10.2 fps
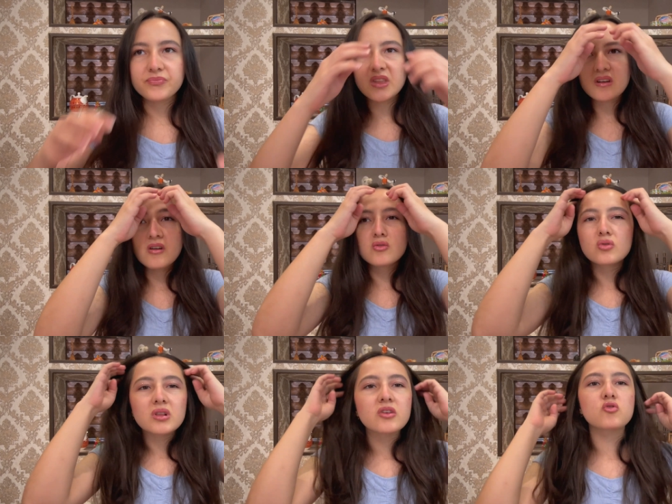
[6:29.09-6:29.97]
That I
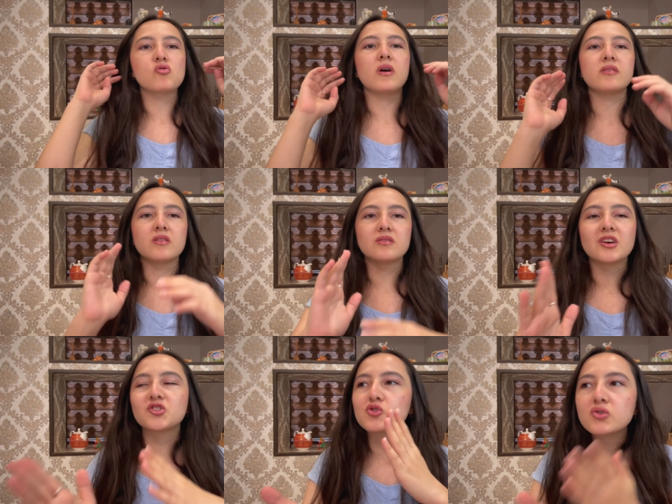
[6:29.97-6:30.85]
really trusted,
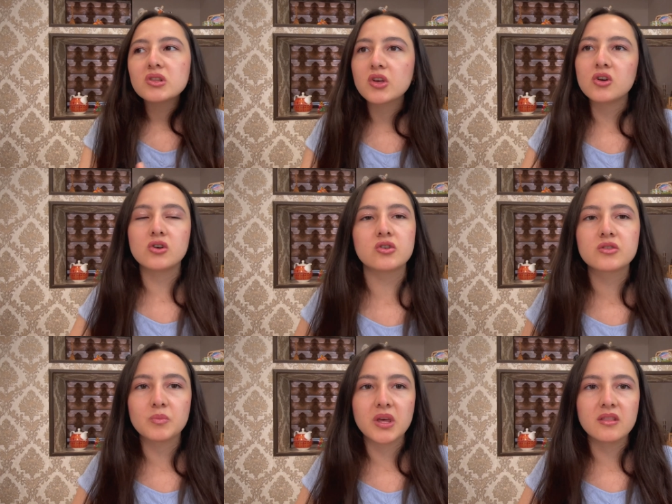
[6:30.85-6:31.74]
that really
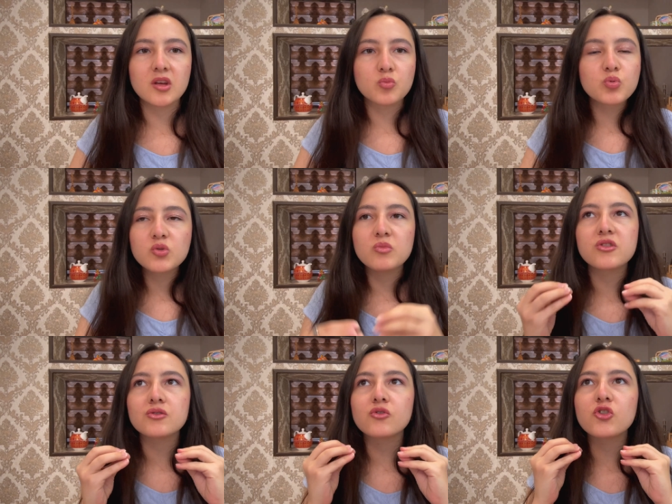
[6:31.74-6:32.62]
hurt me, that put me
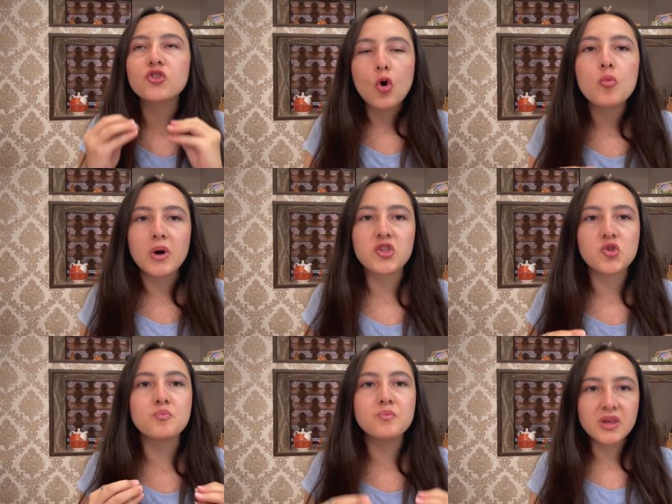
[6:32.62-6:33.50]
through so
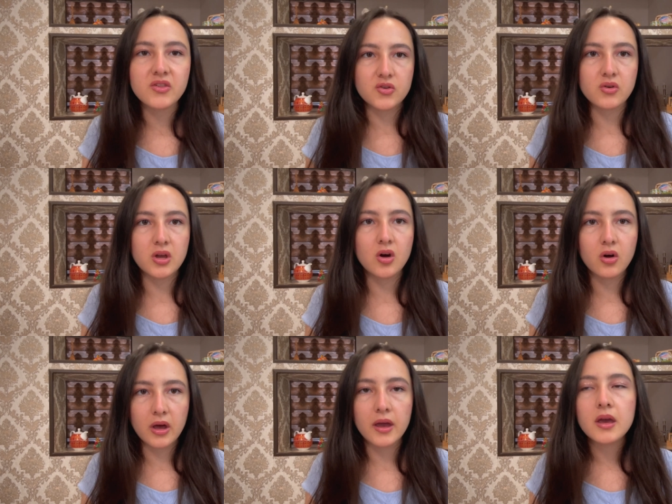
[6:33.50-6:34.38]
much misery,
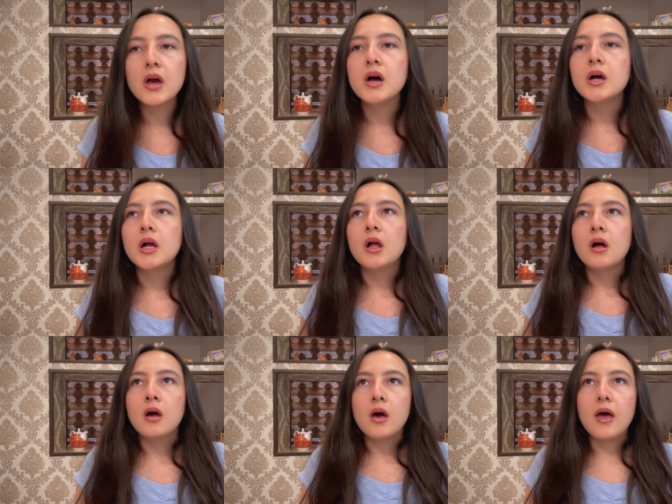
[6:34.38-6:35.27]
okay?
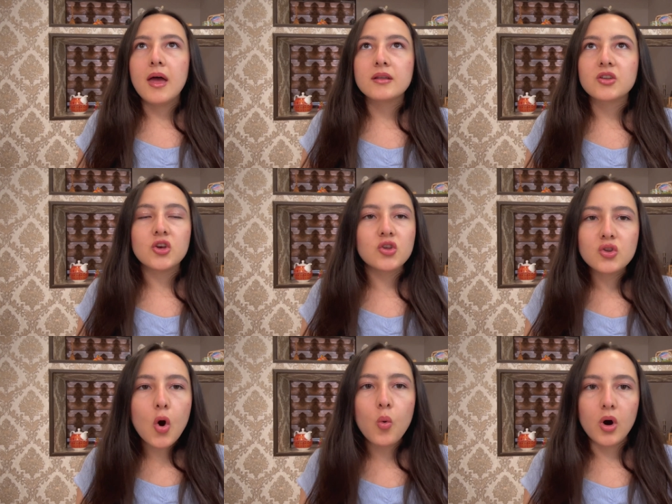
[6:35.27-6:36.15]
And you
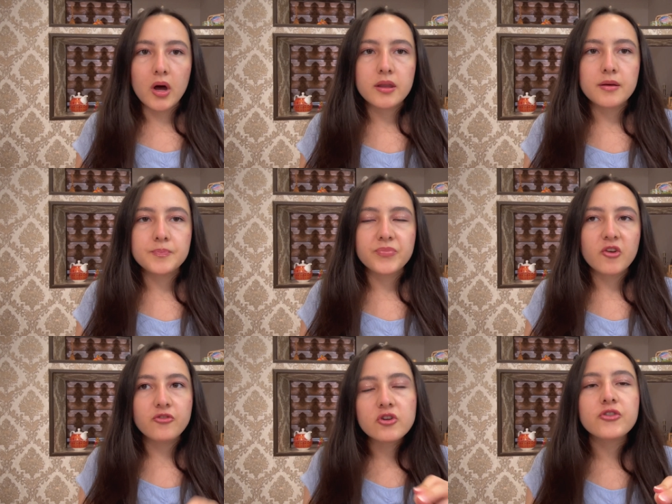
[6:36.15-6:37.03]
know what?
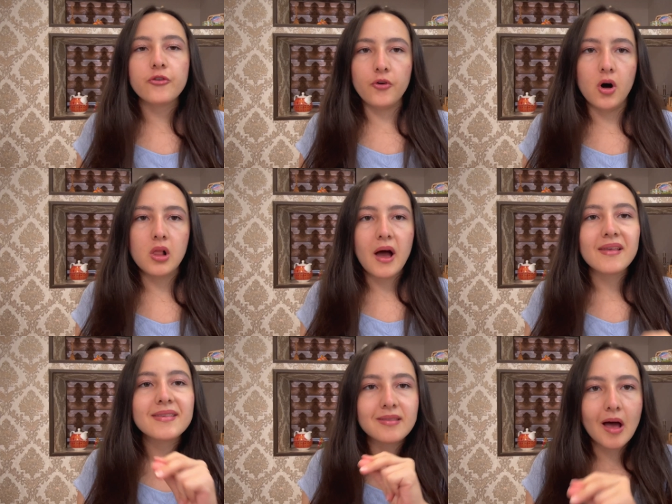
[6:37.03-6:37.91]
First of all, I
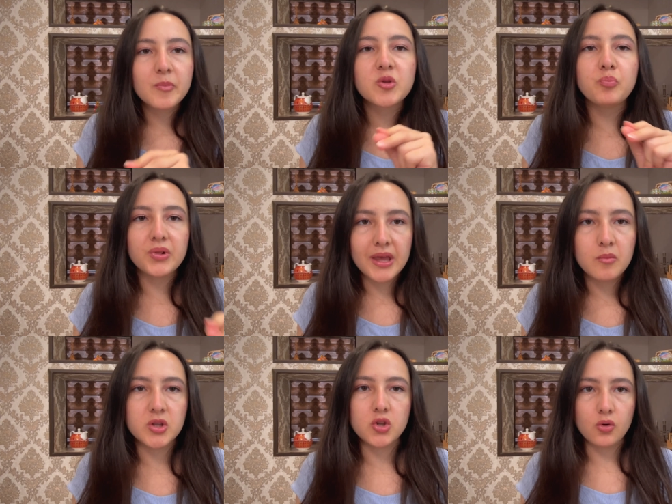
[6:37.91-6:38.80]
stopped
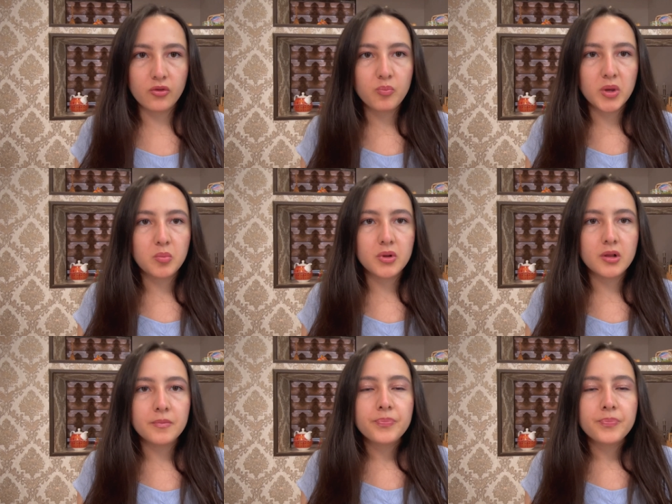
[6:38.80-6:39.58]
blaming those people.